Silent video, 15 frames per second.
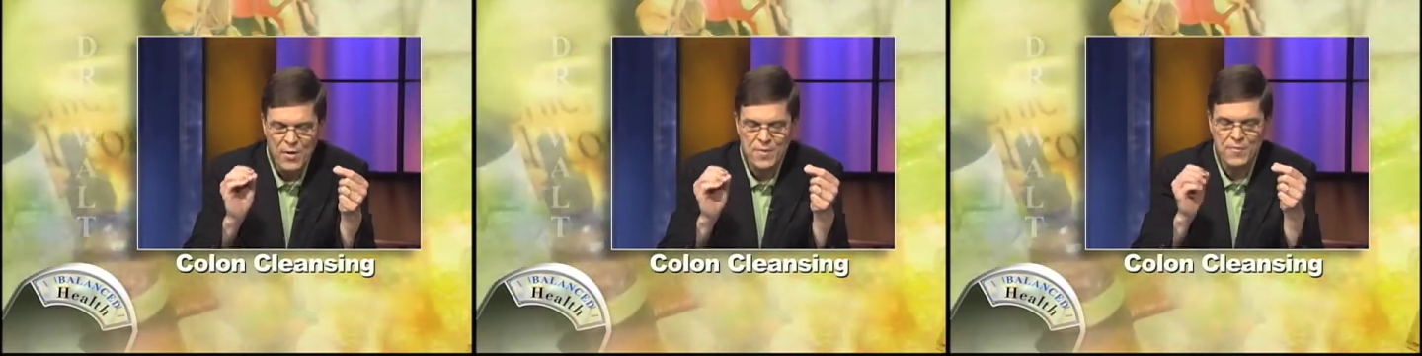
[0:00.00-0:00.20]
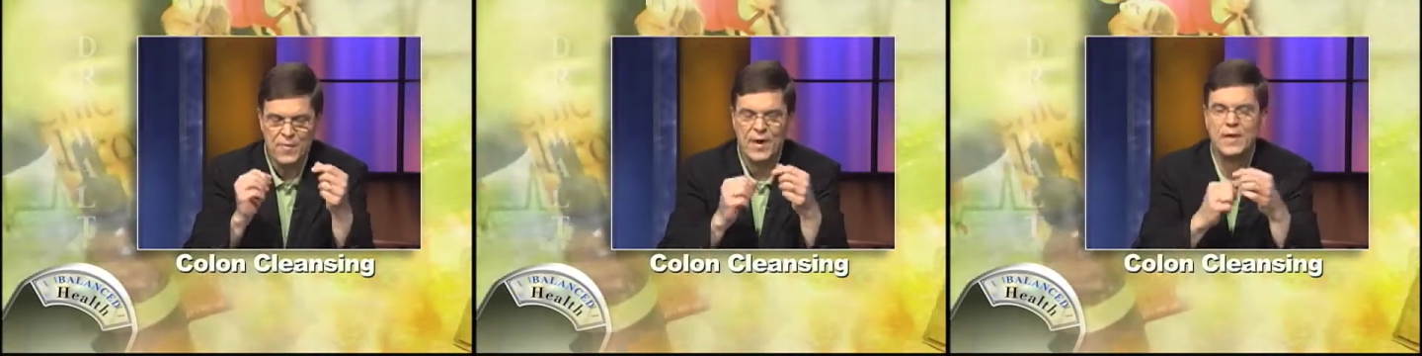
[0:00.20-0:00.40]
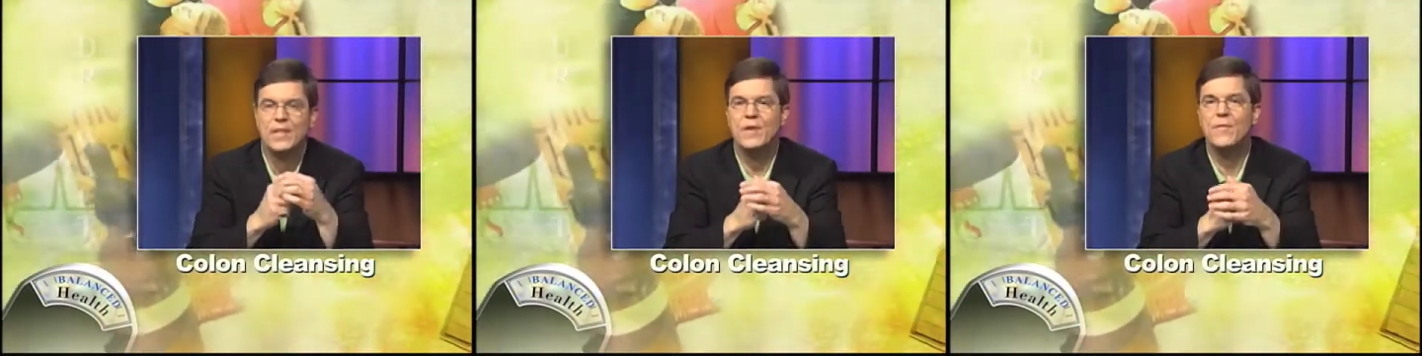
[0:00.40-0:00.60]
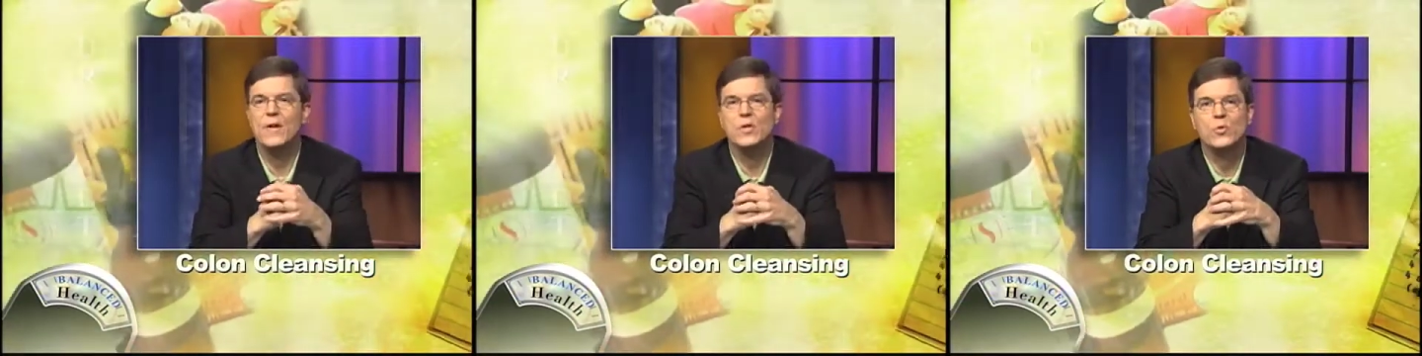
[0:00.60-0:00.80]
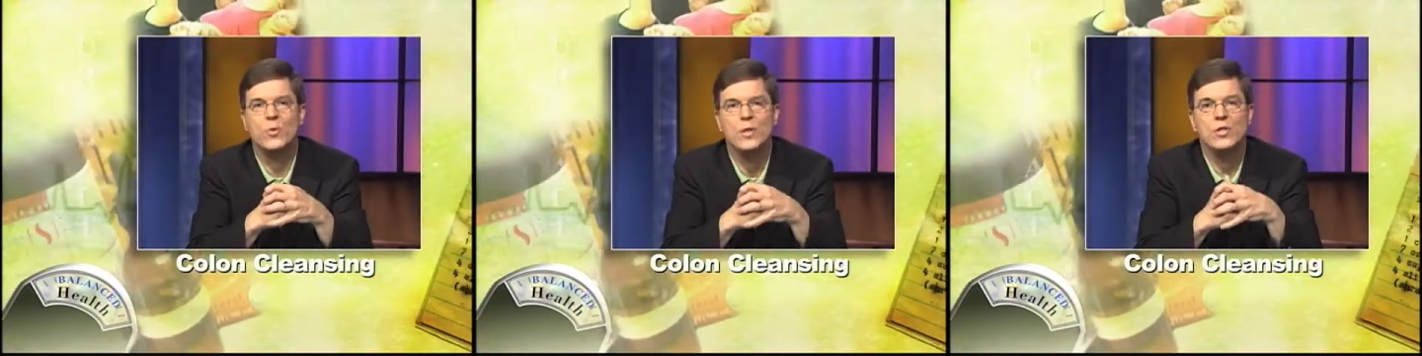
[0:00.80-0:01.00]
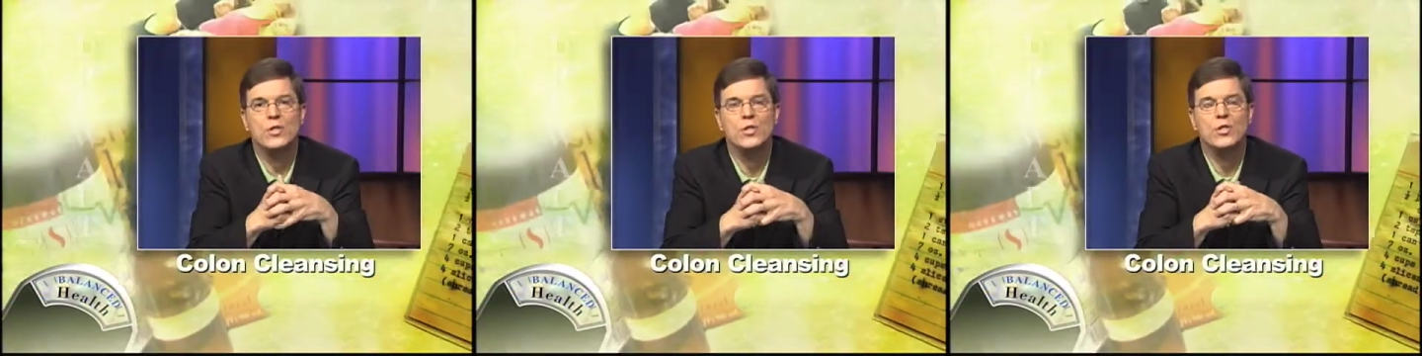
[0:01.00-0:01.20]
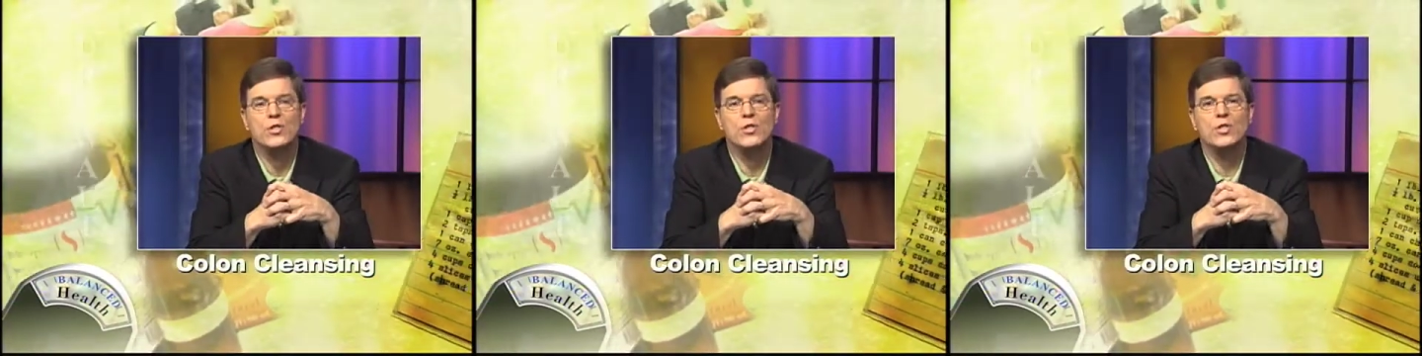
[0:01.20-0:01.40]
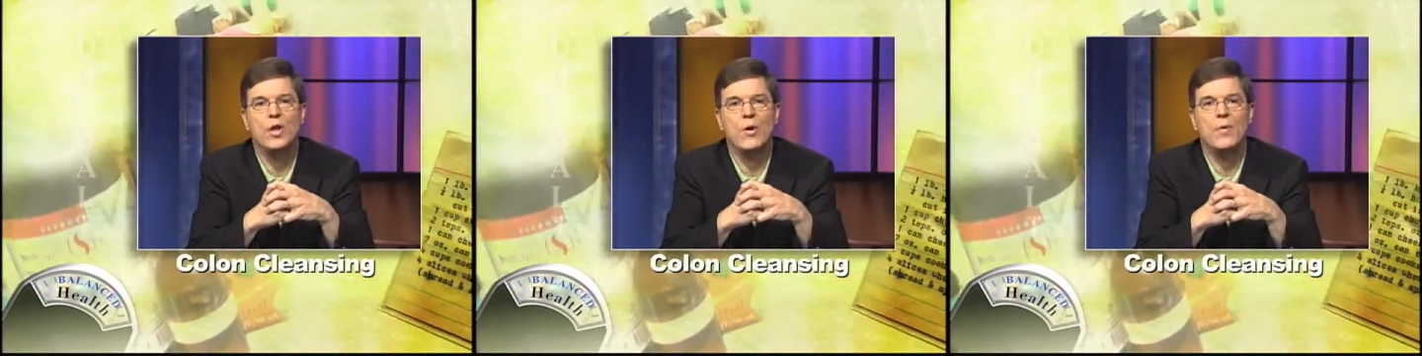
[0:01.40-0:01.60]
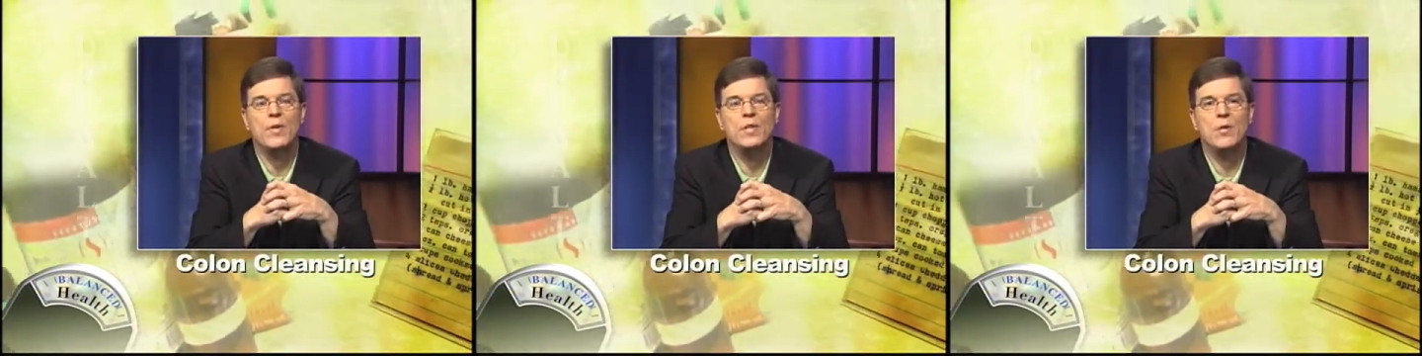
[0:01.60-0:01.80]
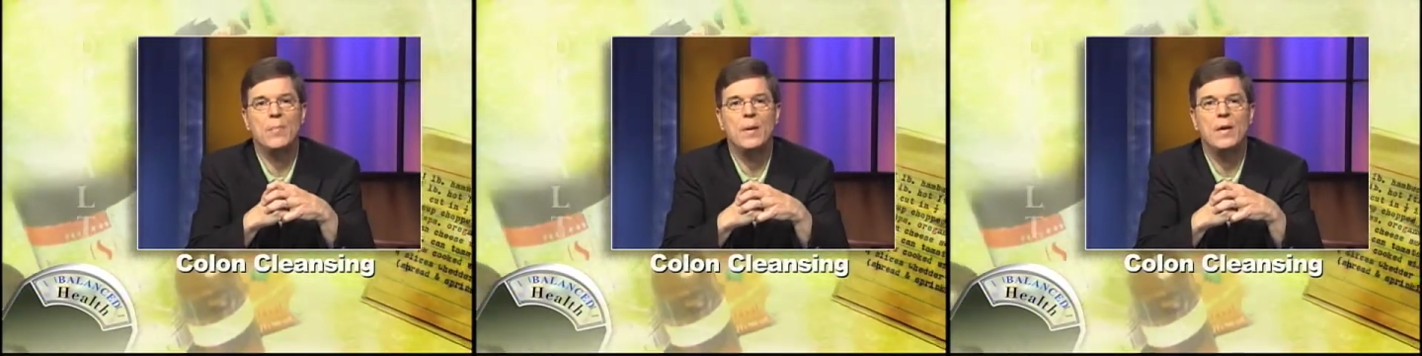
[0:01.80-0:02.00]
effective has research shown
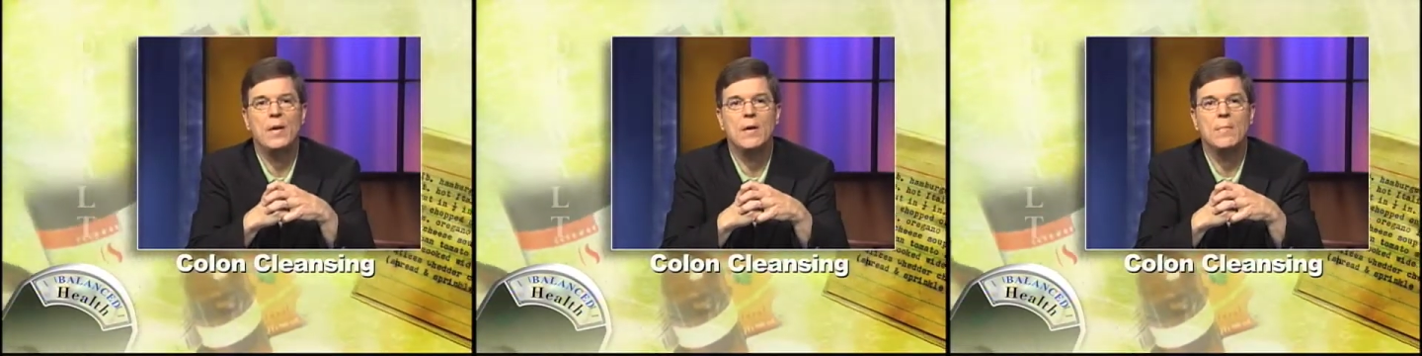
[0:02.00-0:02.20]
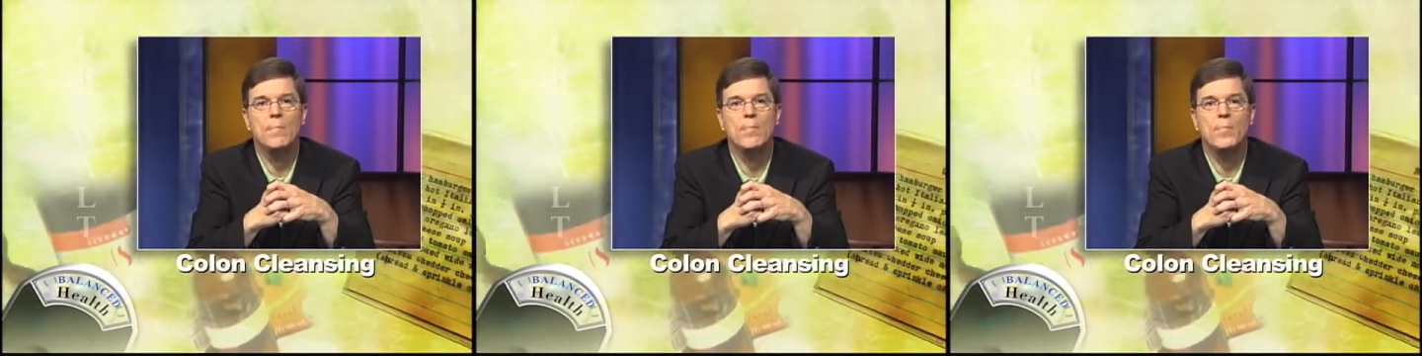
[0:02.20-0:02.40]
it to be?